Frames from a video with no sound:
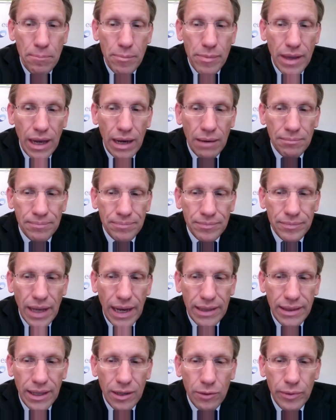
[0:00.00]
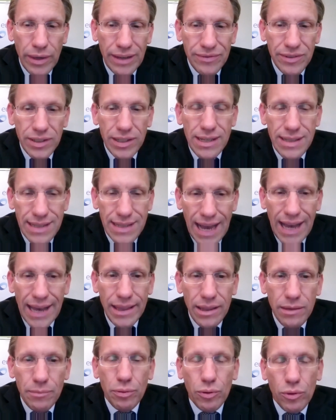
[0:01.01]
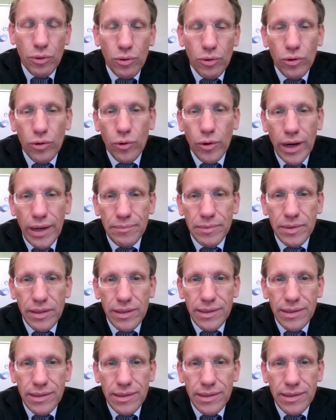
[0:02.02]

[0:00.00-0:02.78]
Um, I think we have to design the programs